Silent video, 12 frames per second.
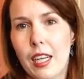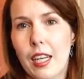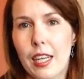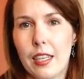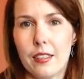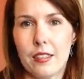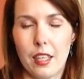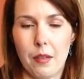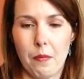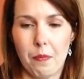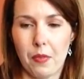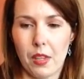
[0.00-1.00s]
It's
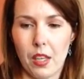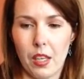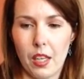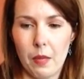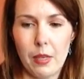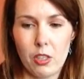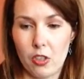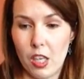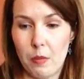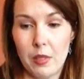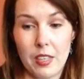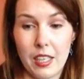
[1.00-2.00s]
a metronome
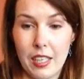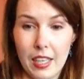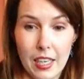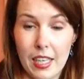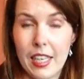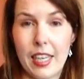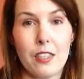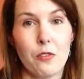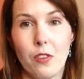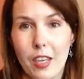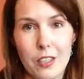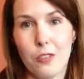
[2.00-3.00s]
is in any case
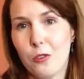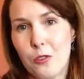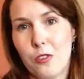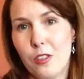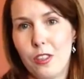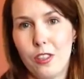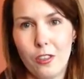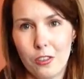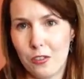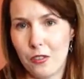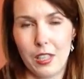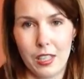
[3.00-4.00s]
vital for lots
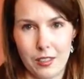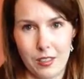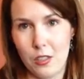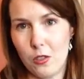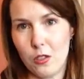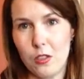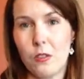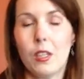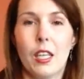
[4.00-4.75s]
of things that you do